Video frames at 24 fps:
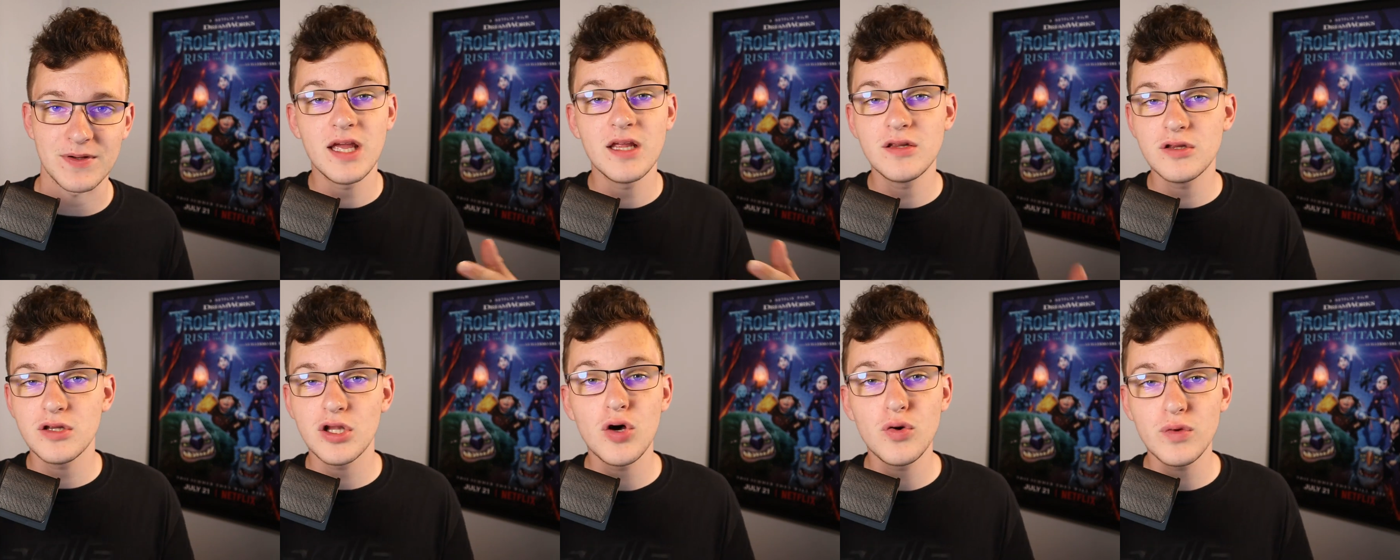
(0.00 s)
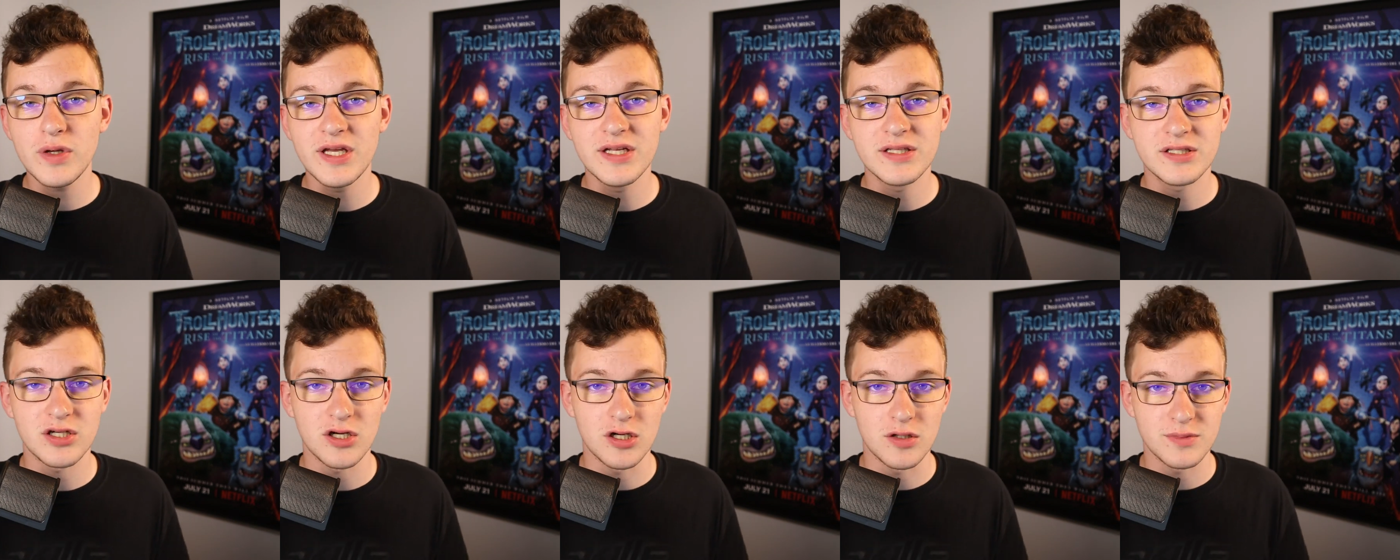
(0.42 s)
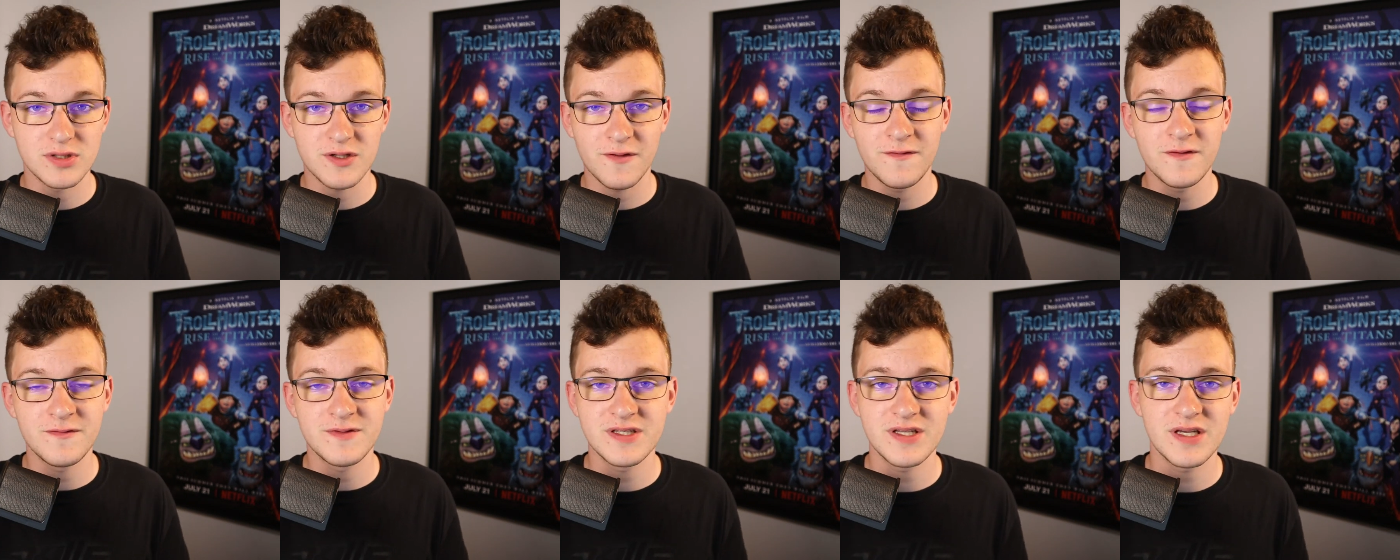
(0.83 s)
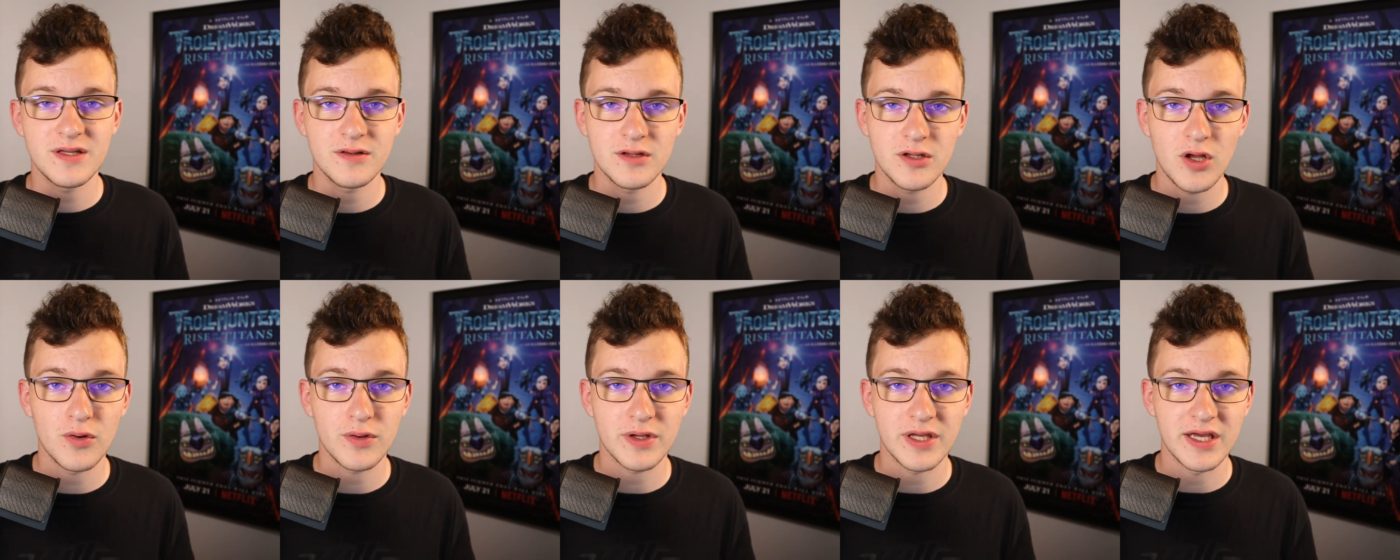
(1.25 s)
In Loki terms, if you've seen
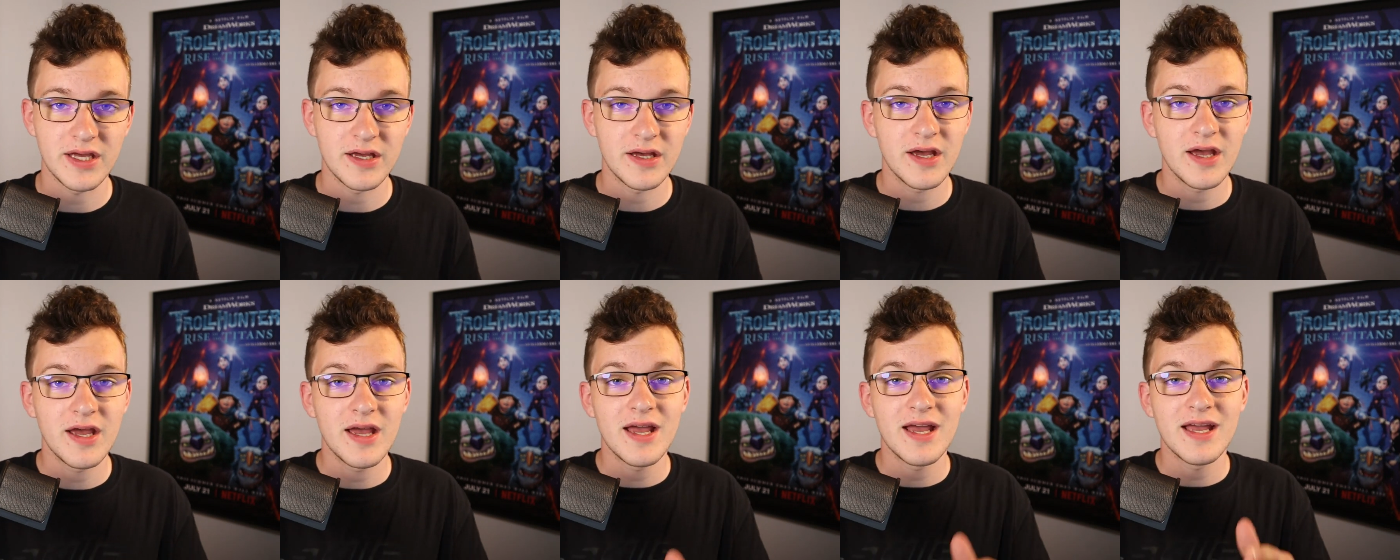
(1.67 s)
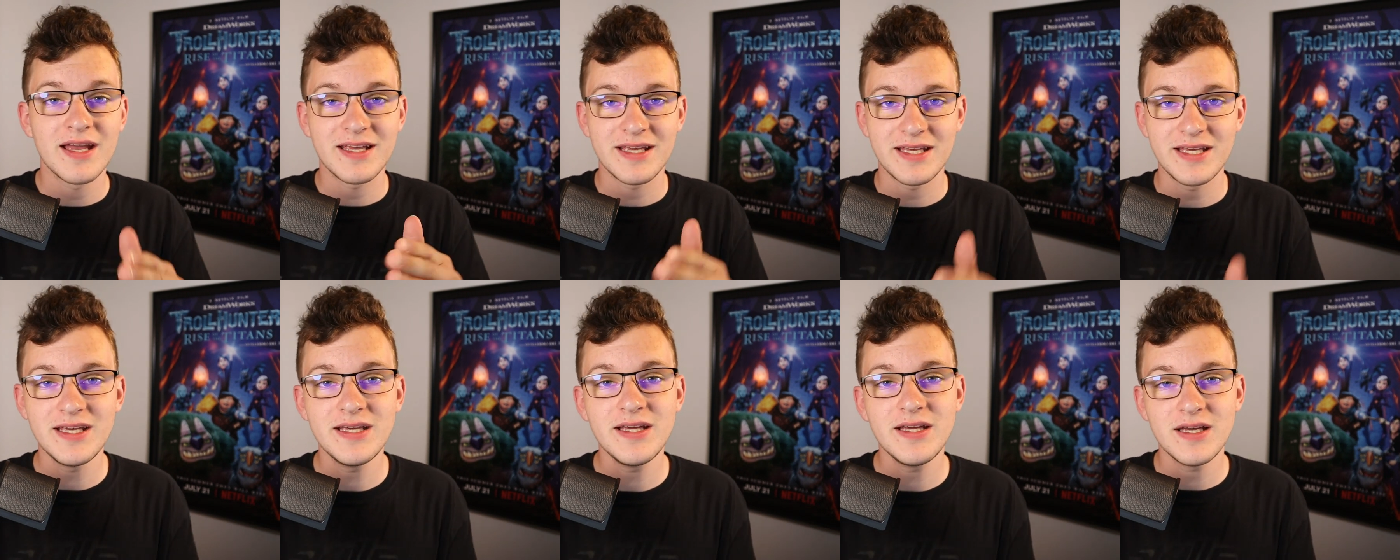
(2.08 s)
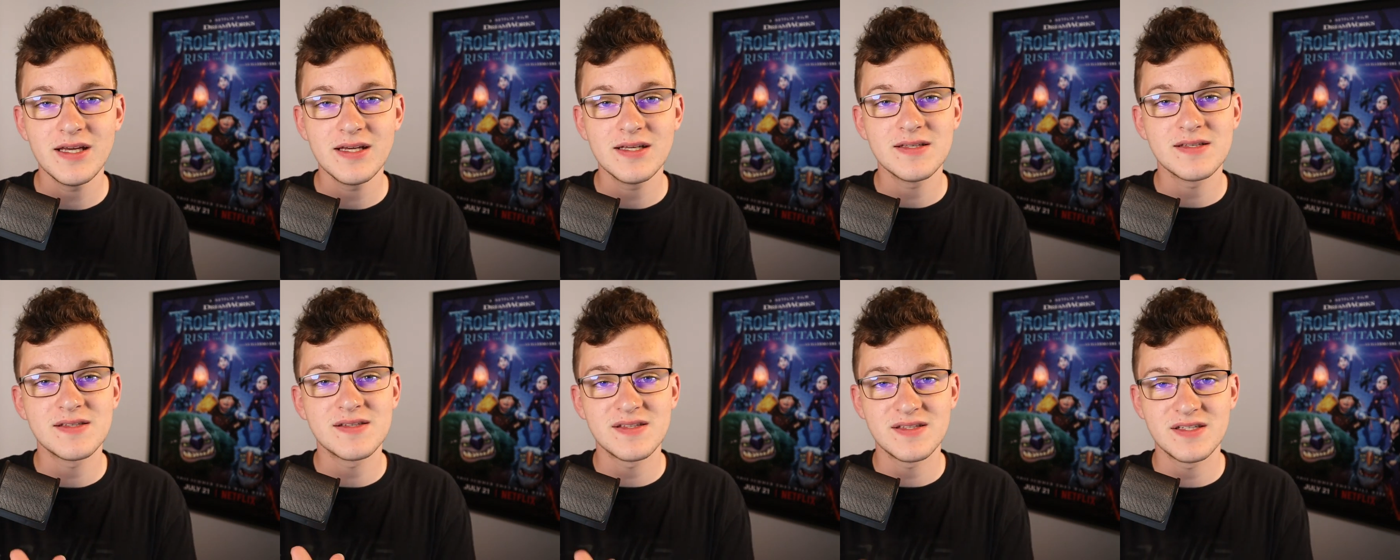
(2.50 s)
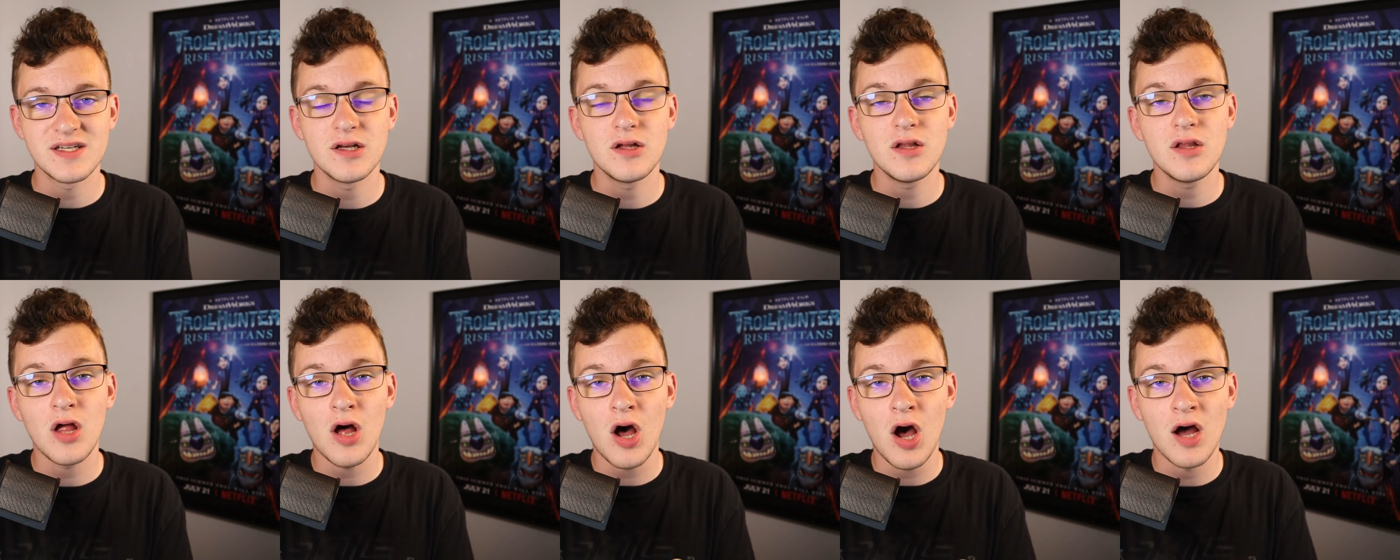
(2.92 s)
Loki, he is
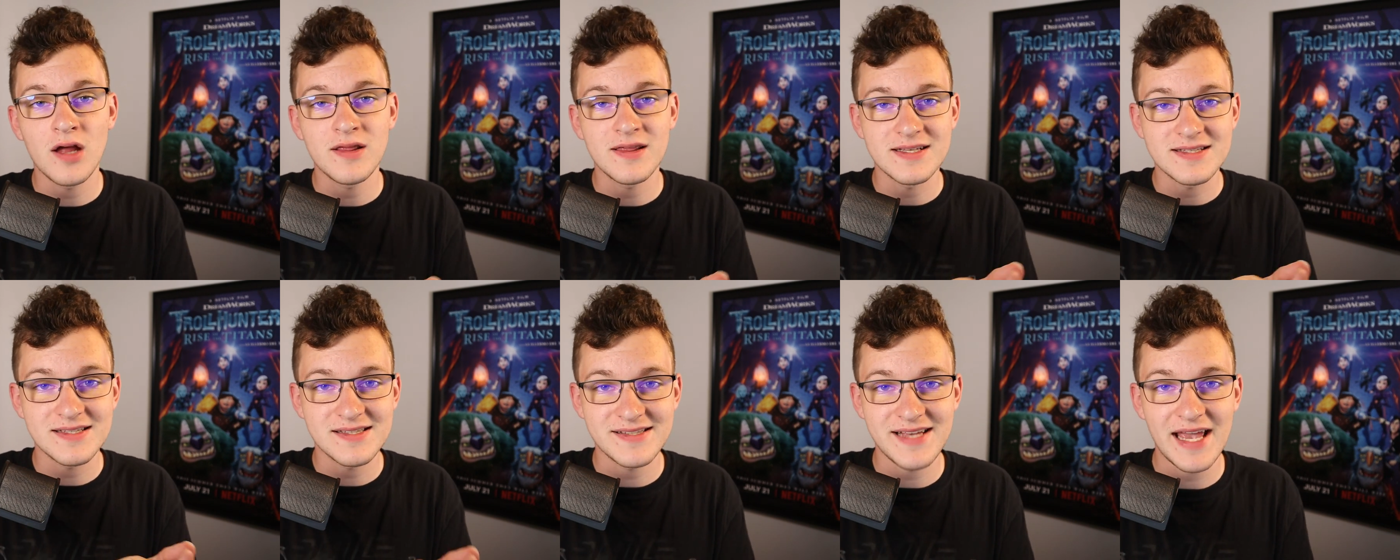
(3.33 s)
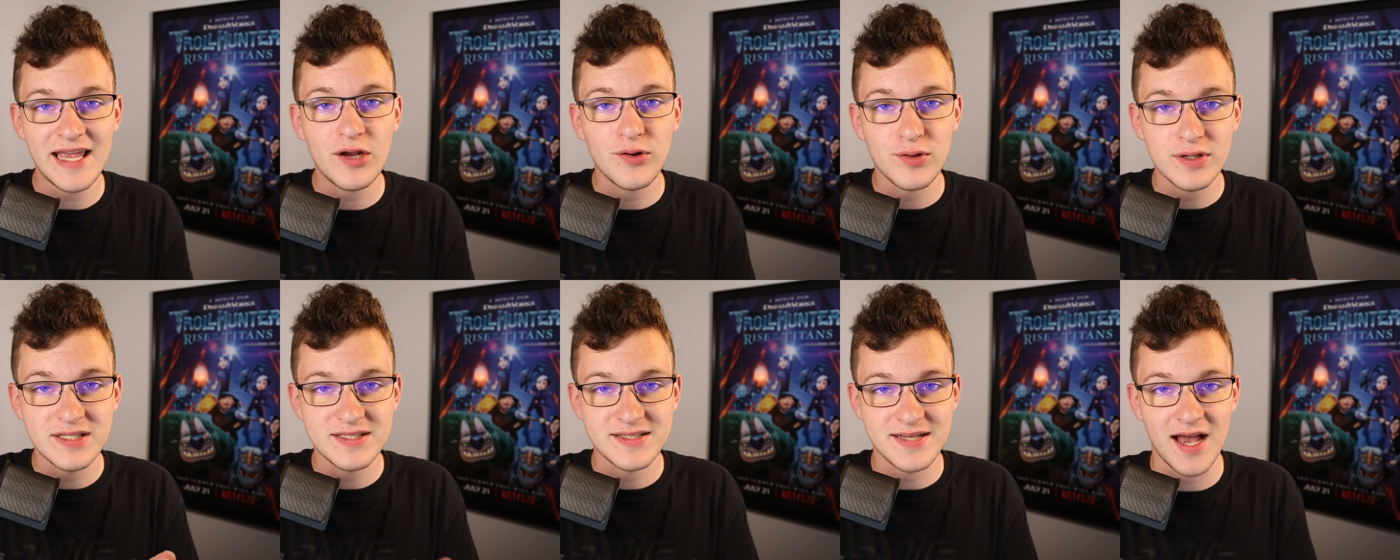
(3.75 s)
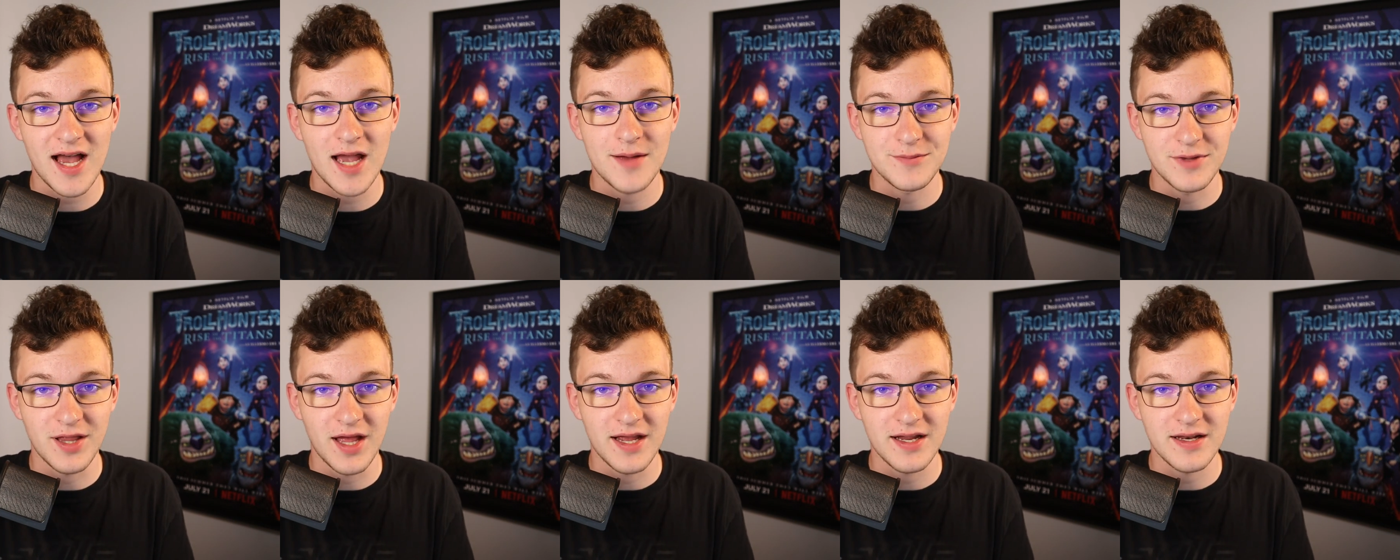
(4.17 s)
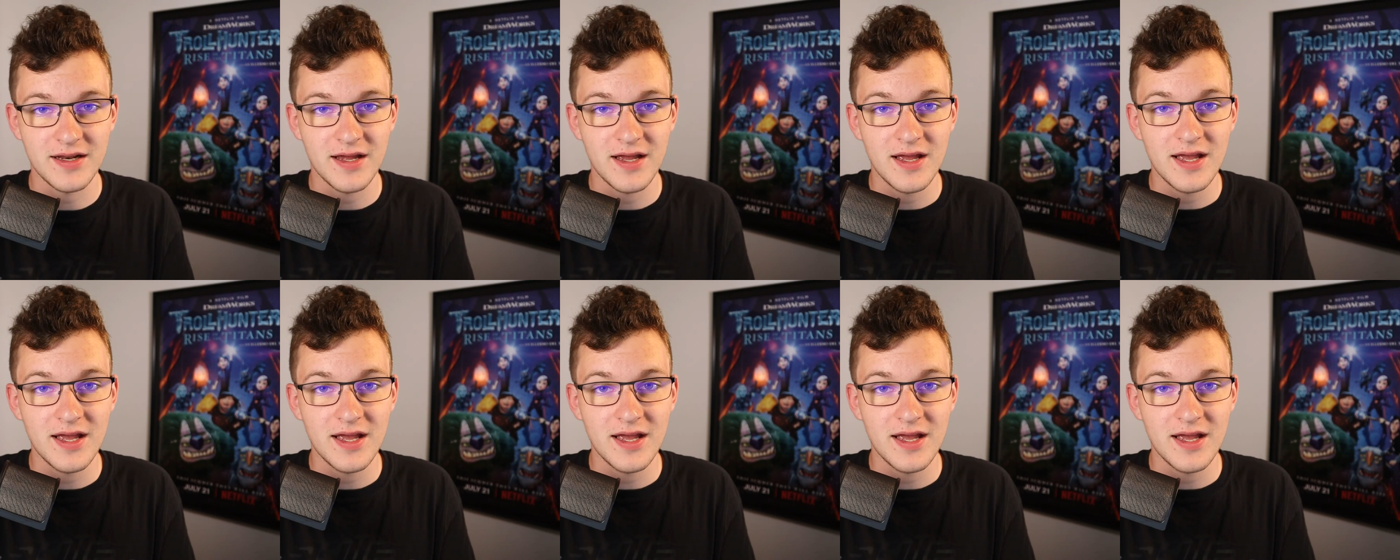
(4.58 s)
still on the sacred timeline.